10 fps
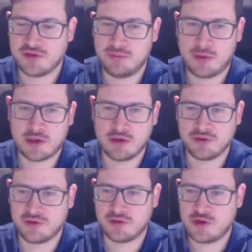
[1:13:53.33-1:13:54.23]

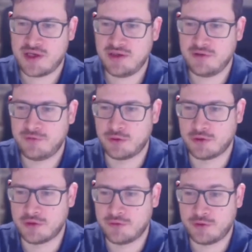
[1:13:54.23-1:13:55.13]
models trained
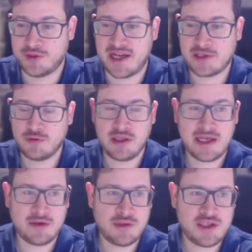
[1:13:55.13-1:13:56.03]
for natural
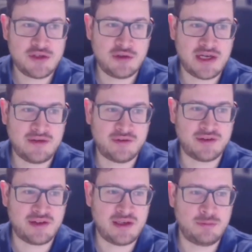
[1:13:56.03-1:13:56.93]
language. You can have the
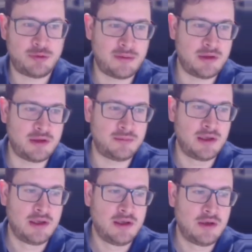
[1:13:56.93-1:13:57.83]
same problem
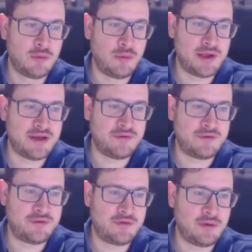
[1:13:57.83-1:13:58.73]
with